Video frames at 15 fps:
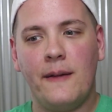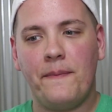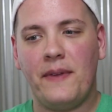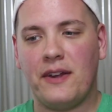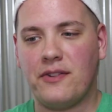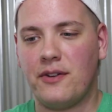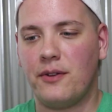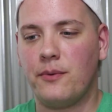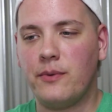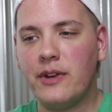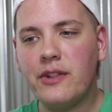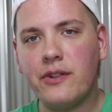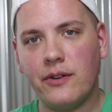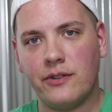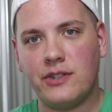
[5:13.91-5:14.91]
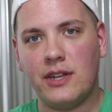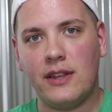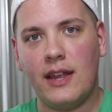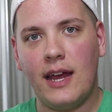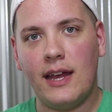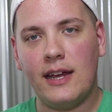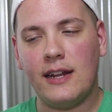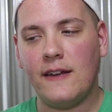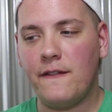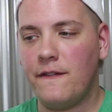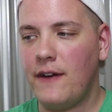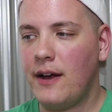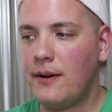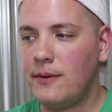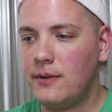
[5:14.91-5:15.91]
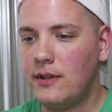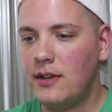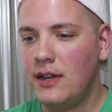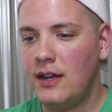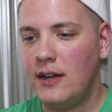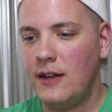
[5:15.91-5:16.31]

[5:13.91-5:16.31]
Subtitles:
And I started researching that, and I found